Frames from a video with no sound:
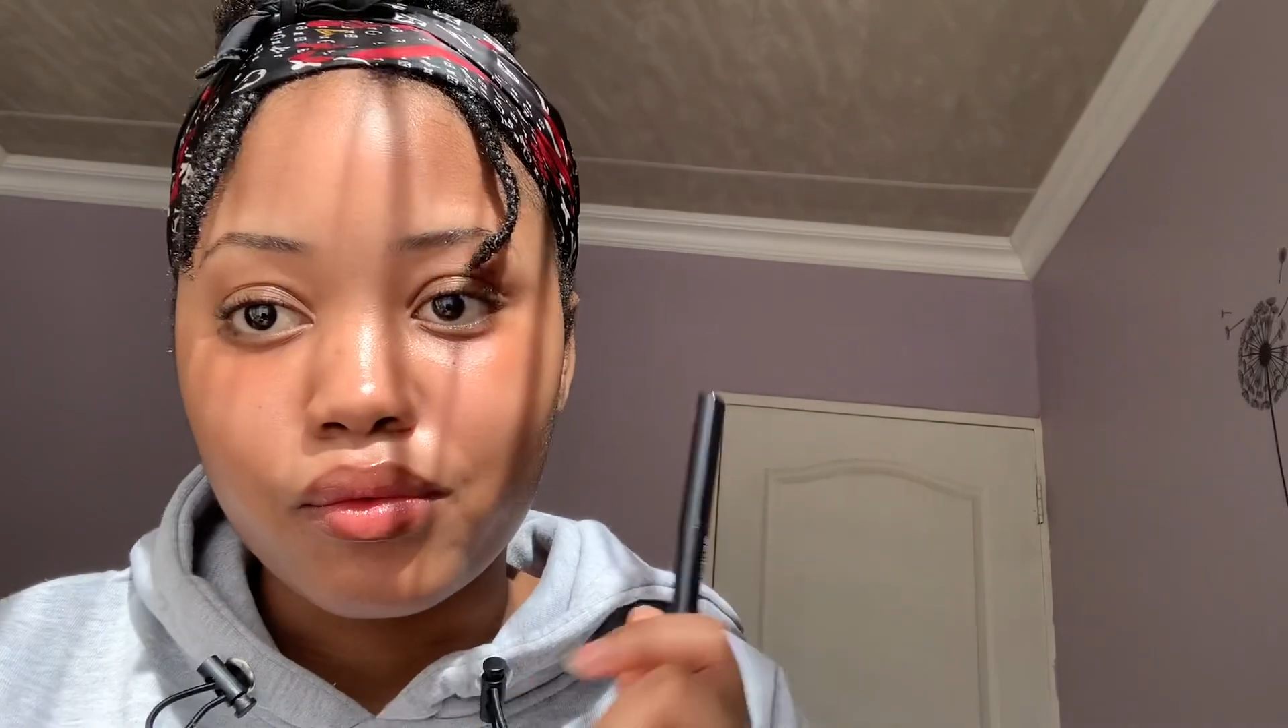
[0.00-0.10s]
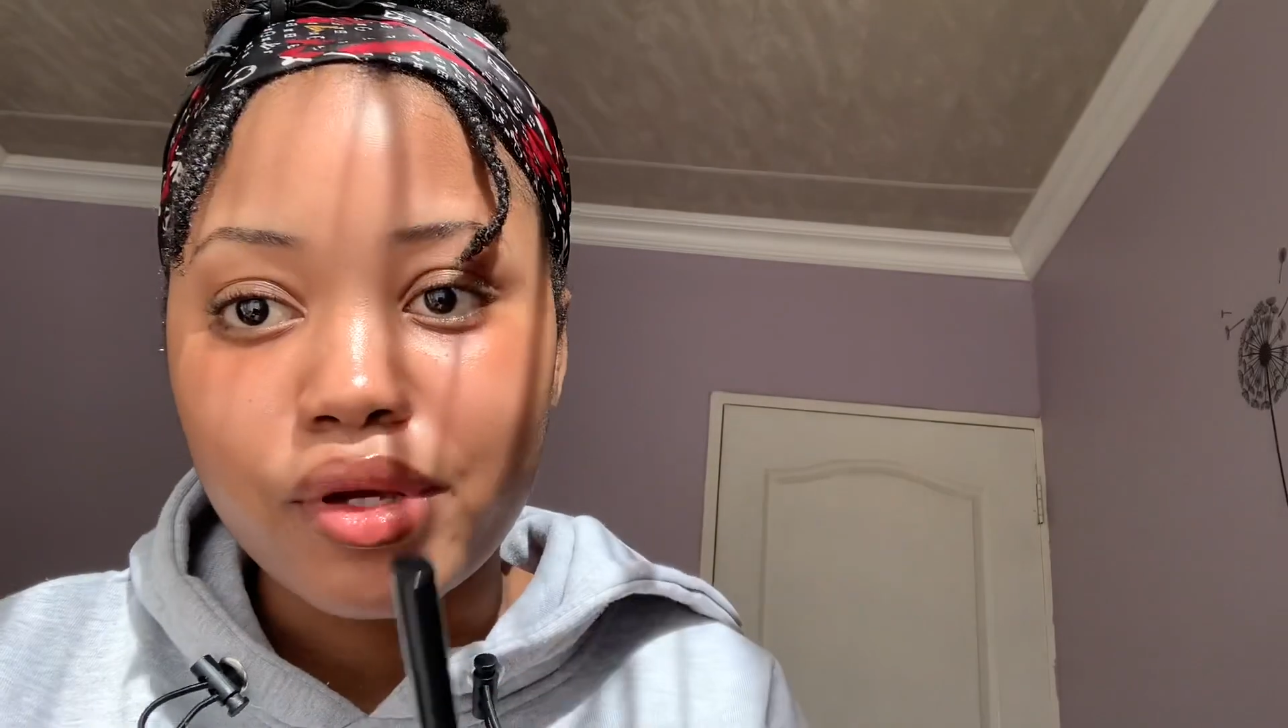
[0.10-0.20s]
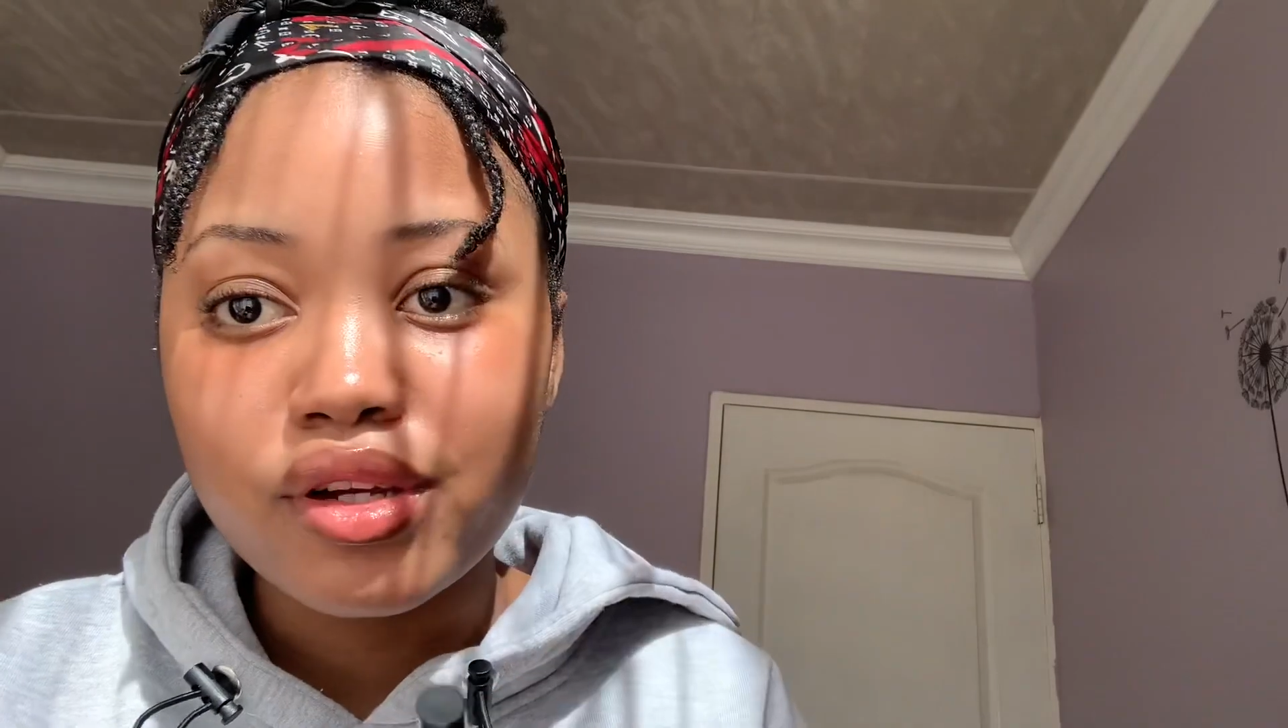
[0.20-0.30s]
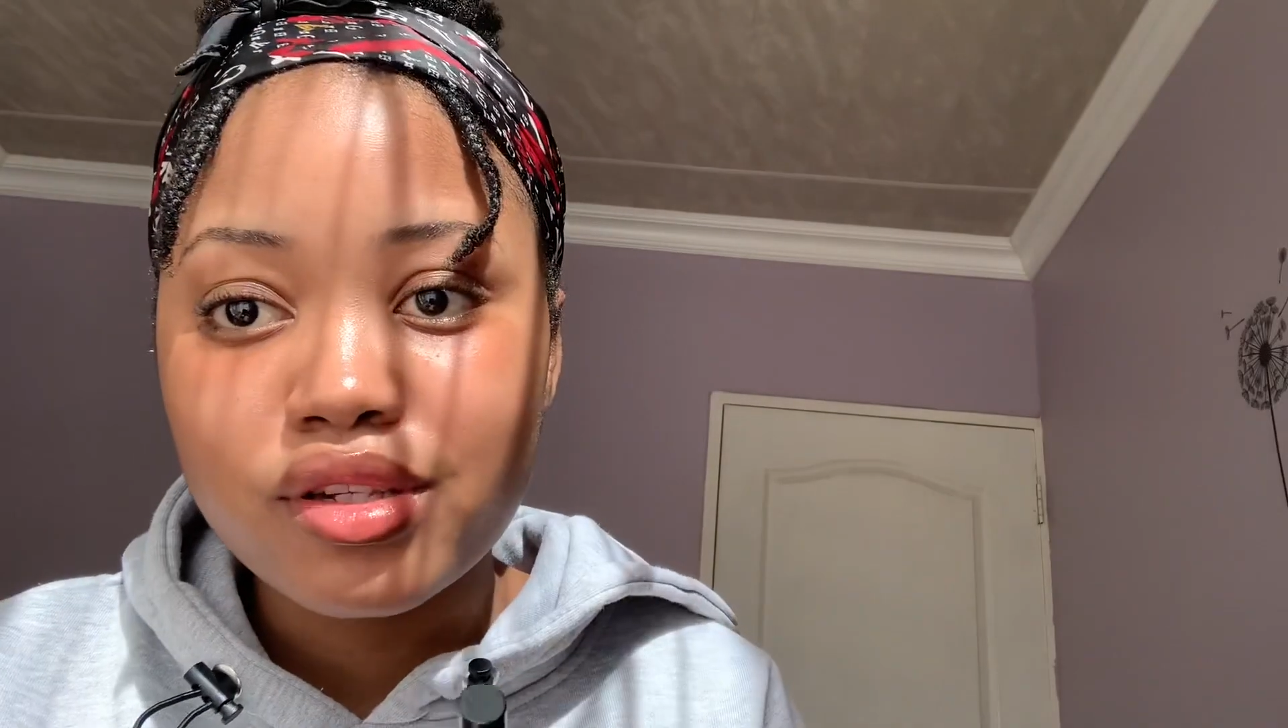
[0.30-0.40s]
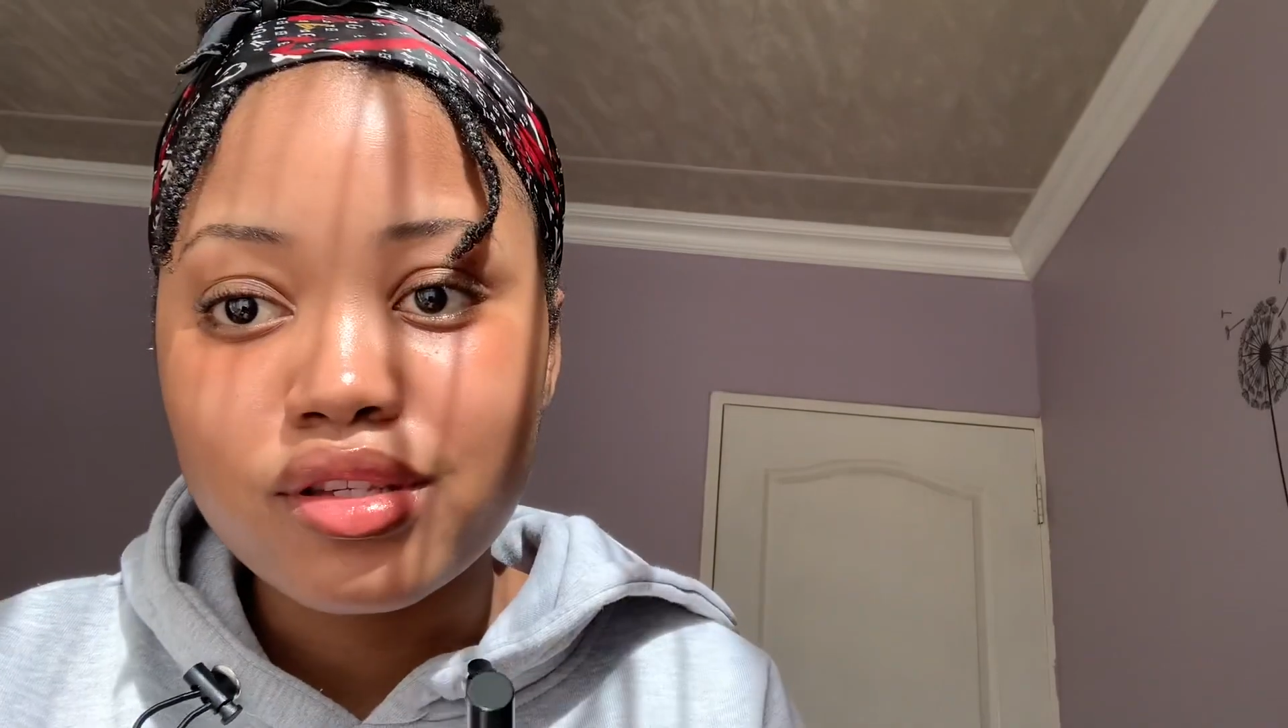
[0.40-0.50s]
we're
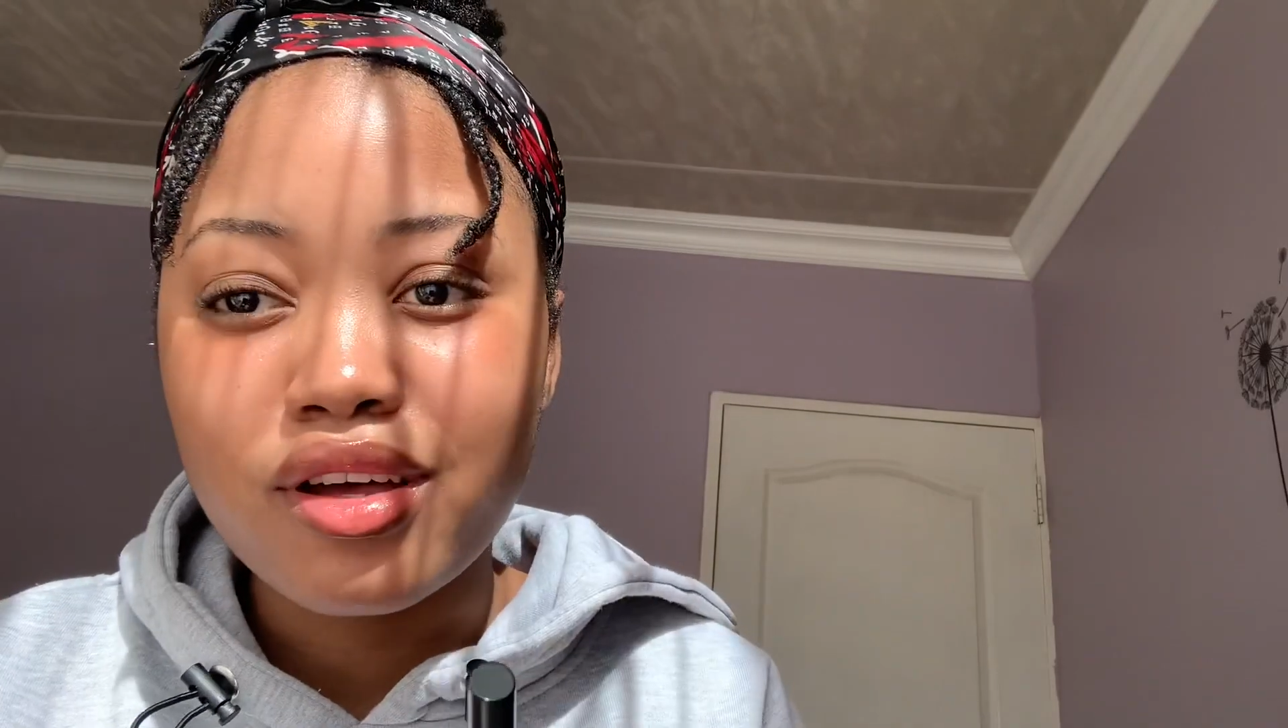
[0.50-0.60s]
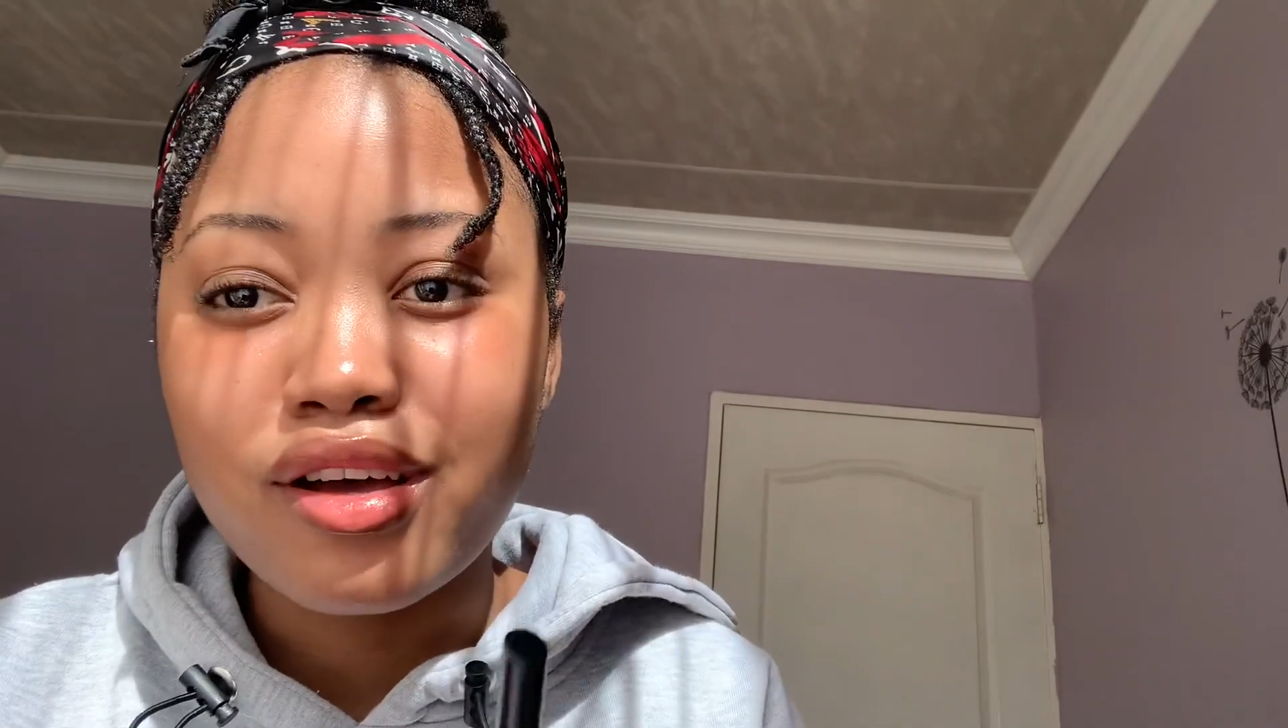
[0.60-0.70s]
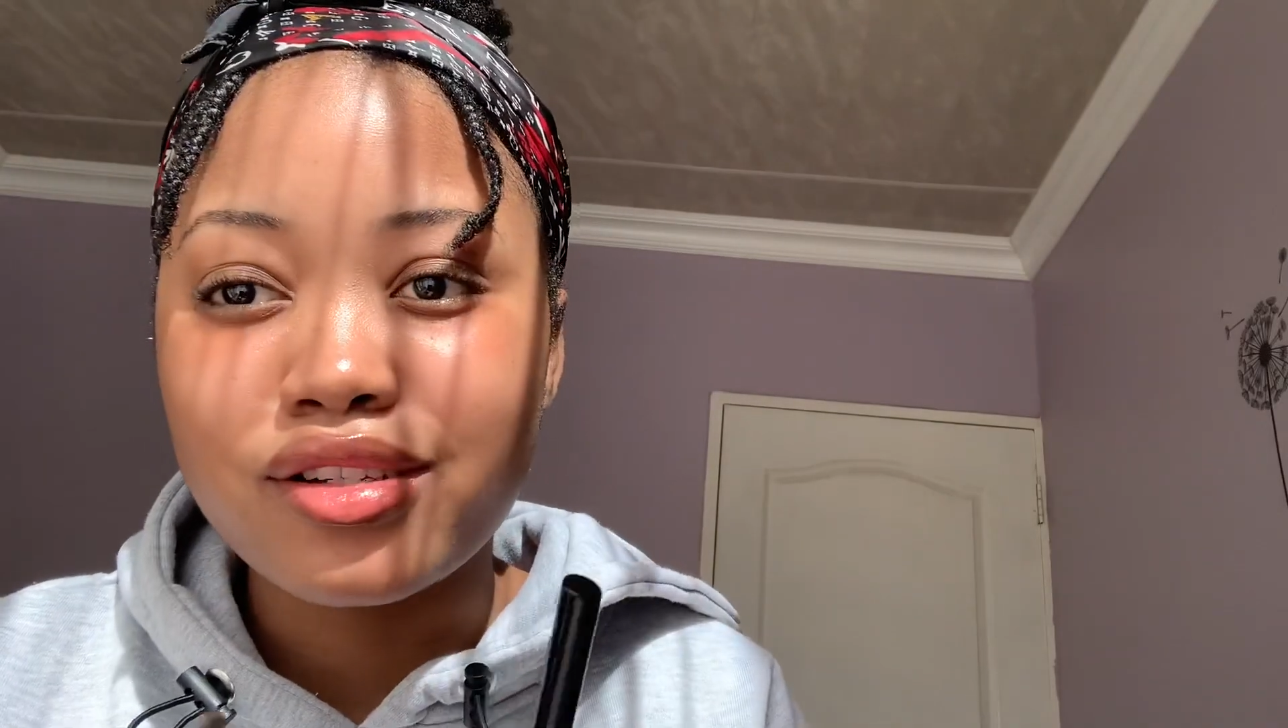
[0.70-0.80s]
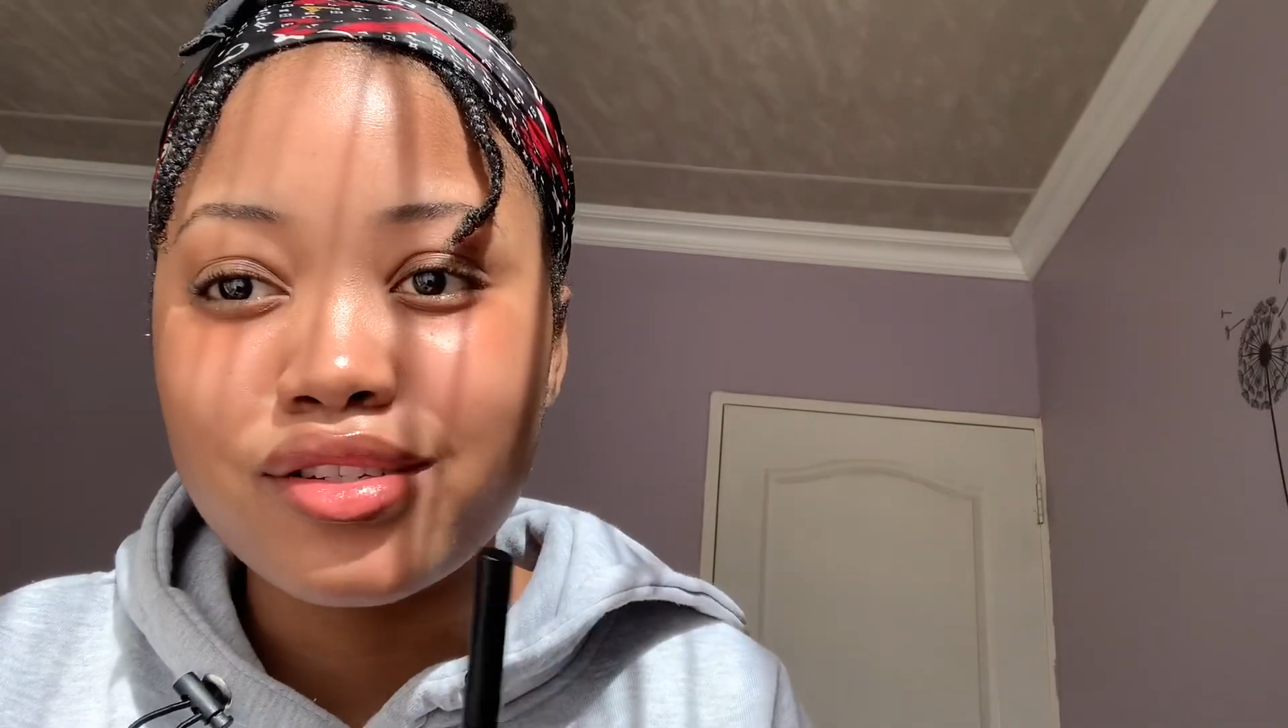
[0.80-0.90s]
gonna start.